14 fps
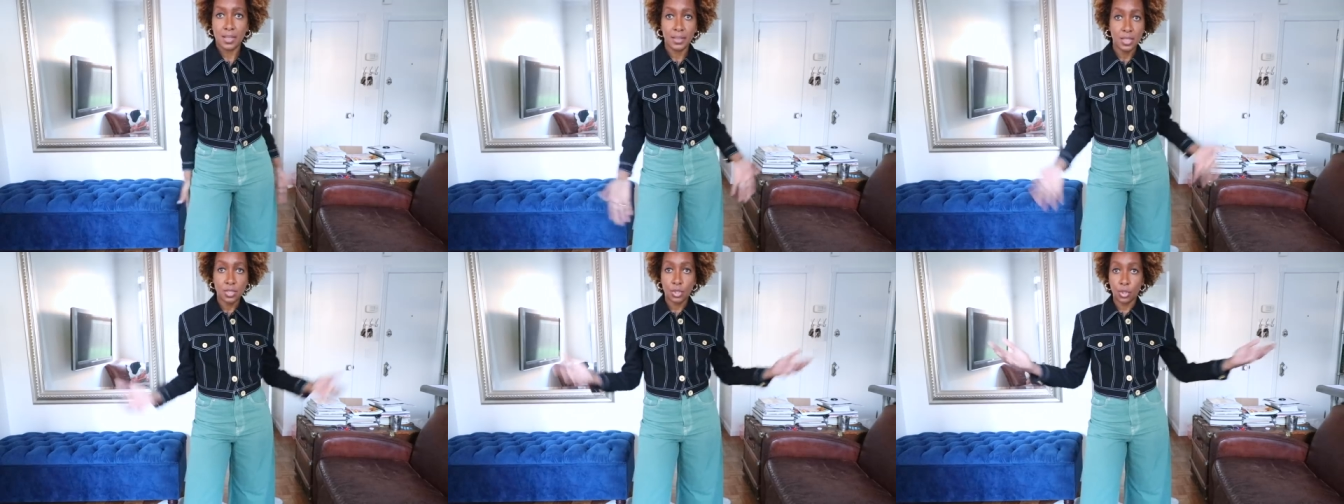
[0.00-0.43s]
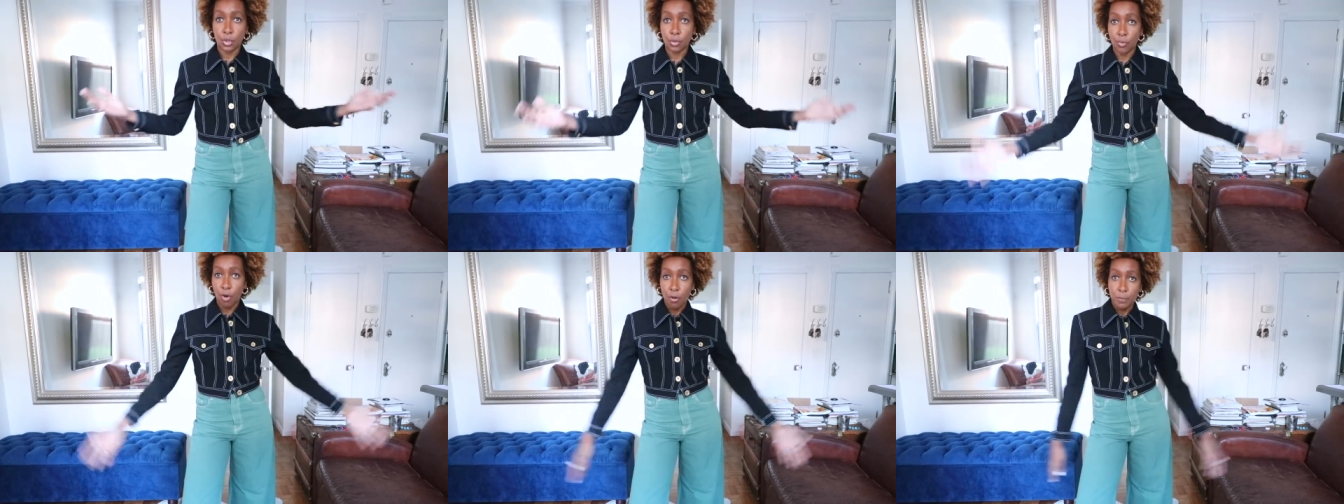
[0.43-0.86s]
And it's
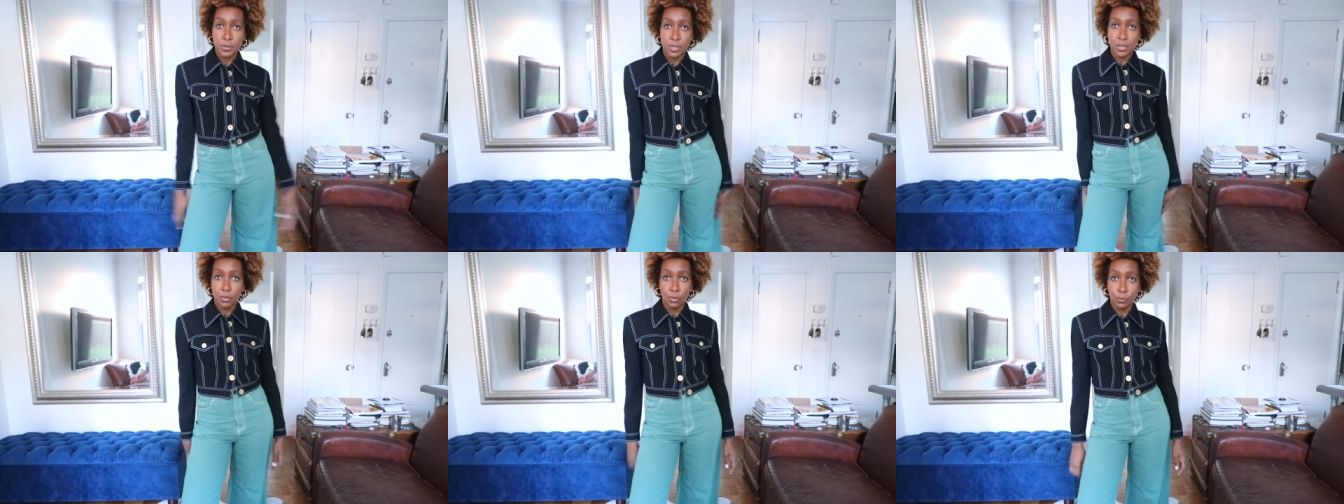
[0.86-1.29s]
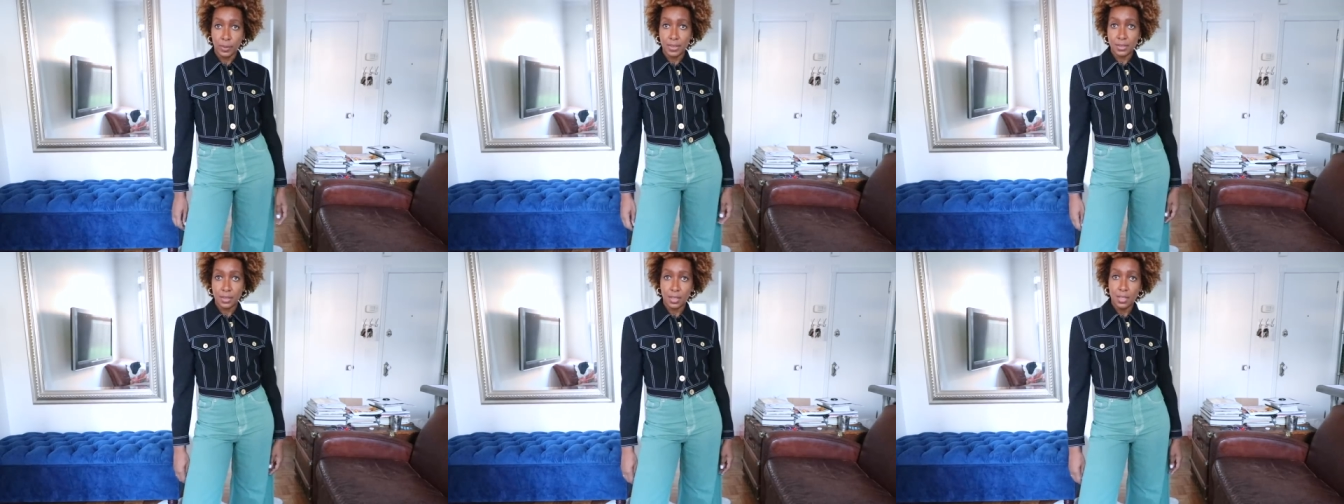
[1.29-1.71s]
cropped
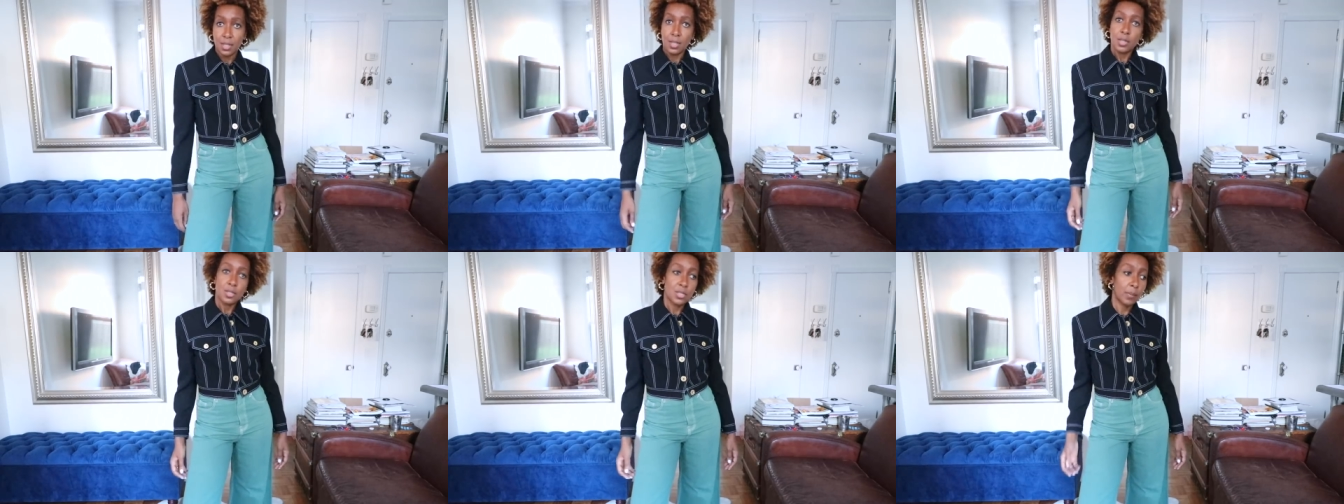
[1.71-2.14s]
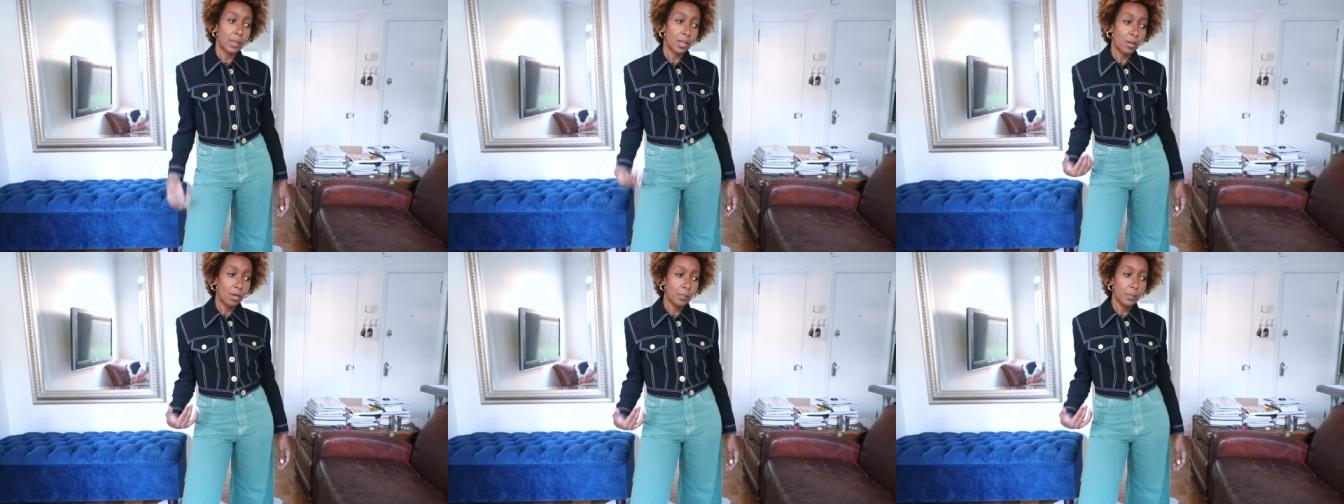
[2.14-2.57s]
already, so
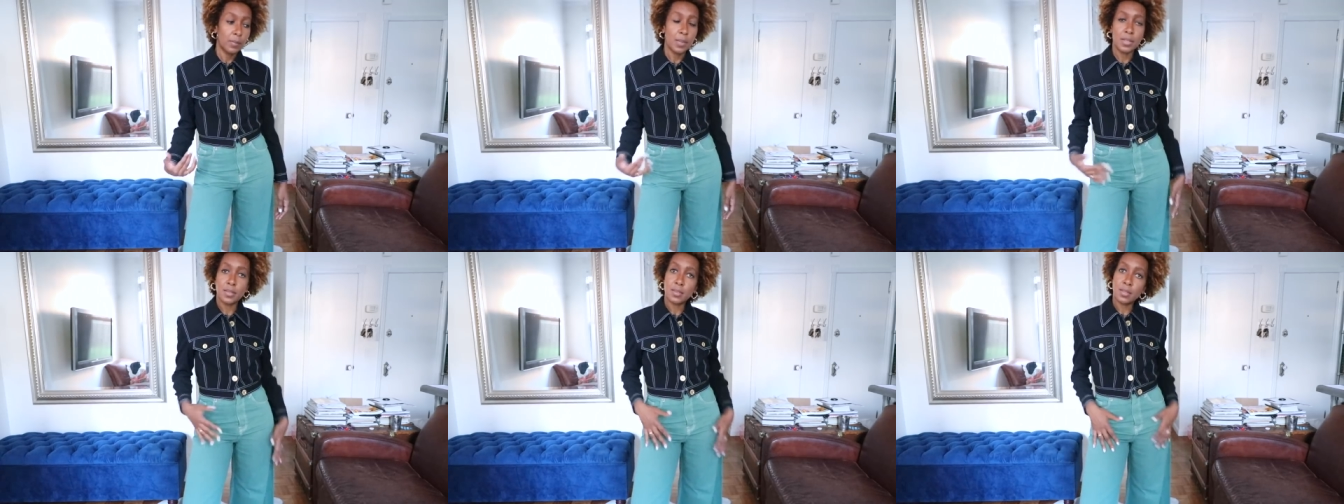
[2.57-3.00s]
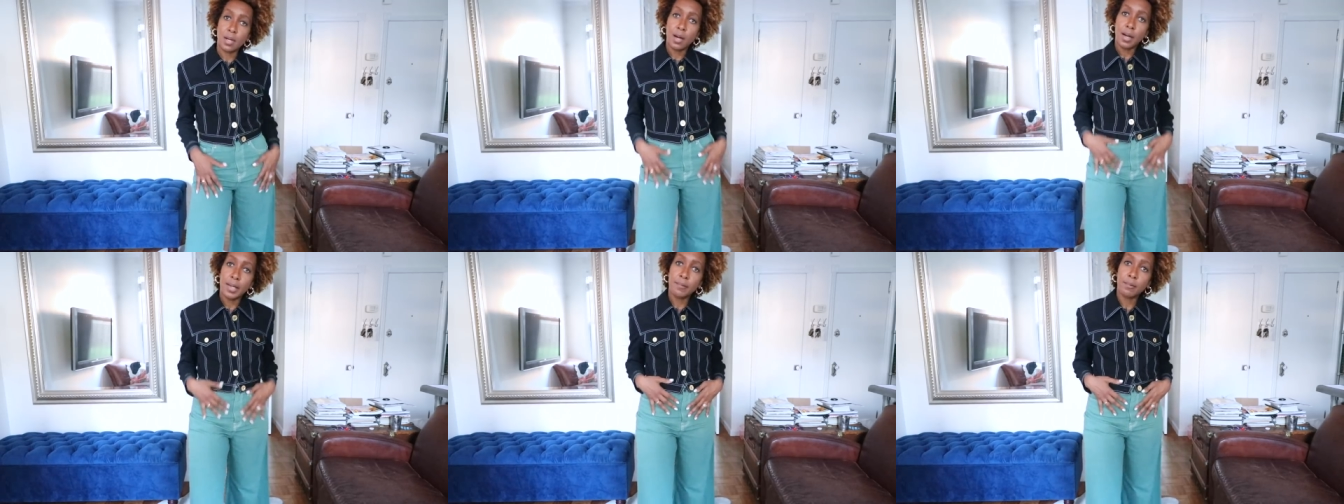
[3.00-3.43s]
it complements the
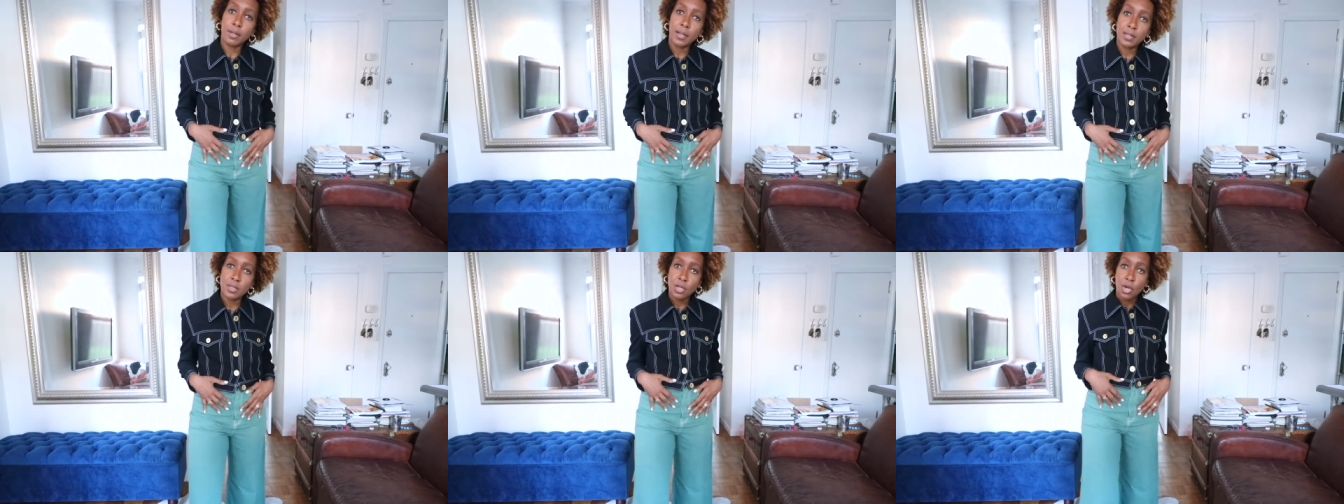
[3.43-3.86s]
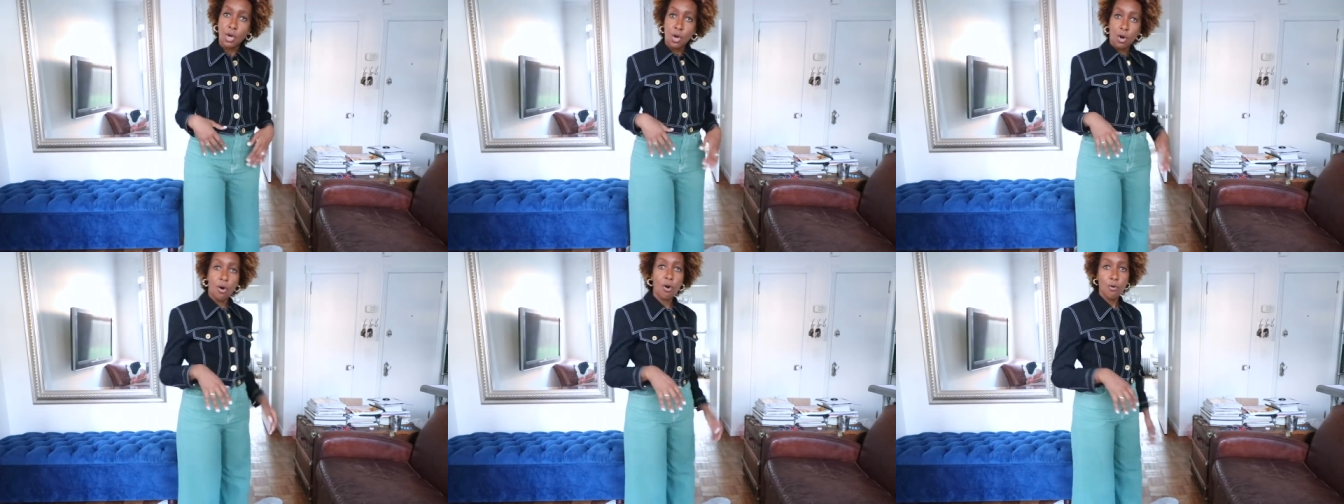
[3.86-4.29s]
high rise
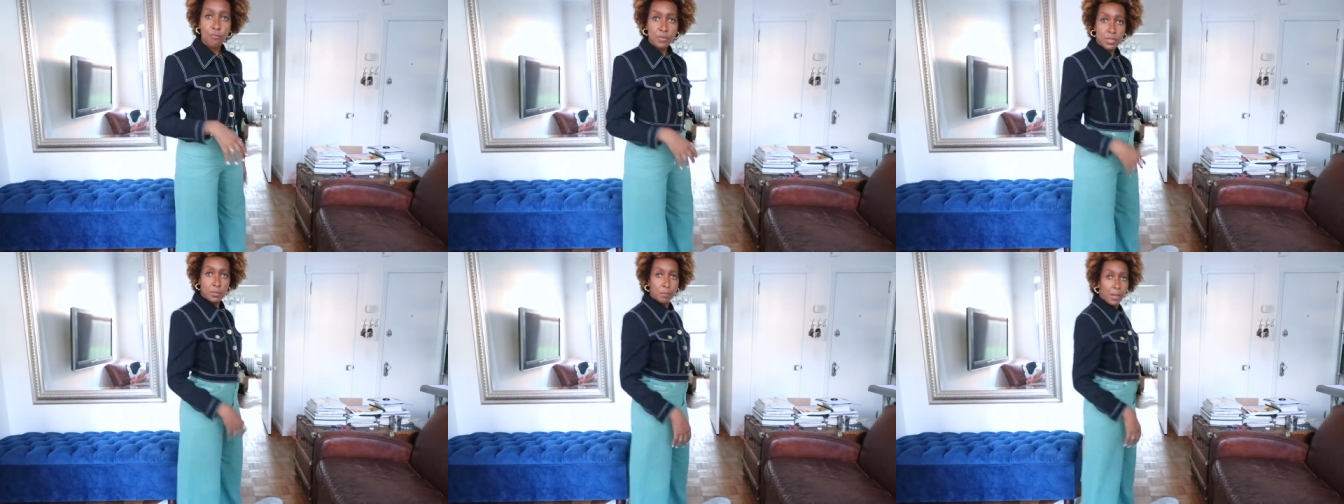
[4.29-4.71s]
of the